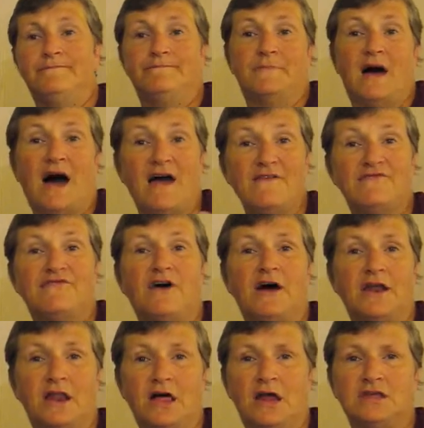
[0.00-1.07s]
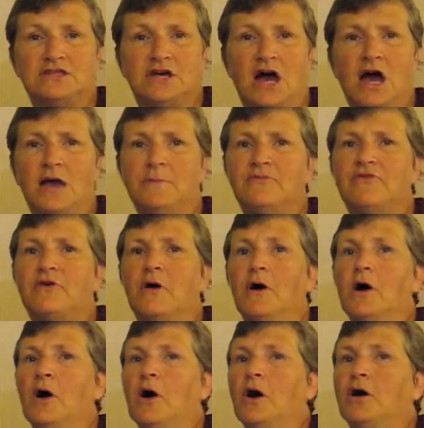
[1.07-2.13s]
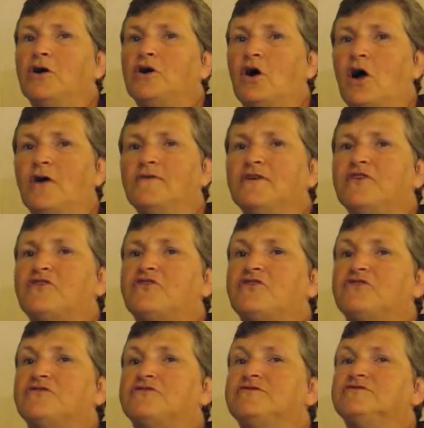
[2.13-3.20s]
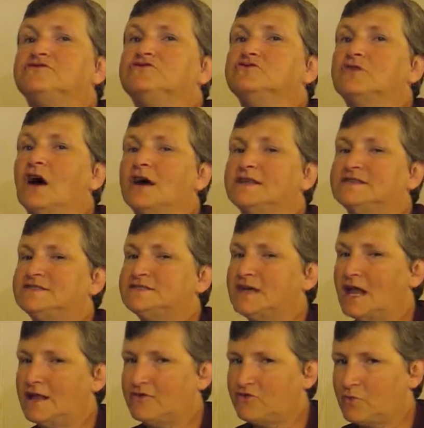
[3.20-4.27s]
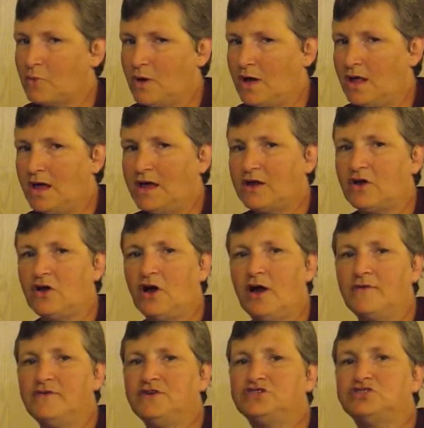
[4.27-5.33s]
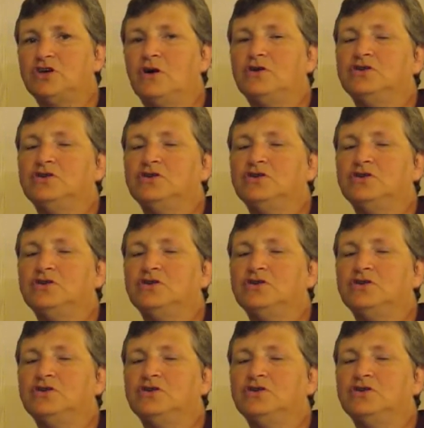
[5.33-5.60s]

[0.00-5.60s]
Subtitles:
I find a lot of times carvings do not sell as well at a carving show.